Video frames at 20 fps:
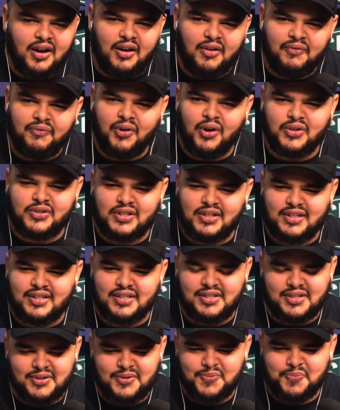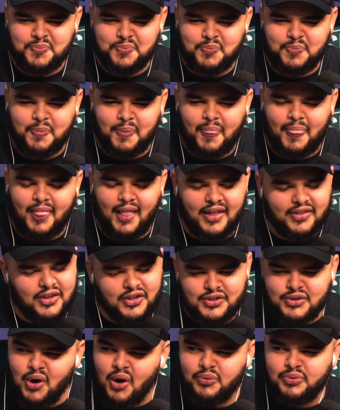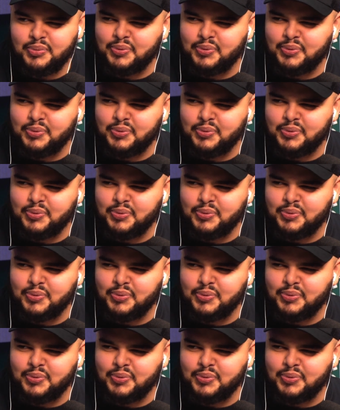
Versus, and there's no.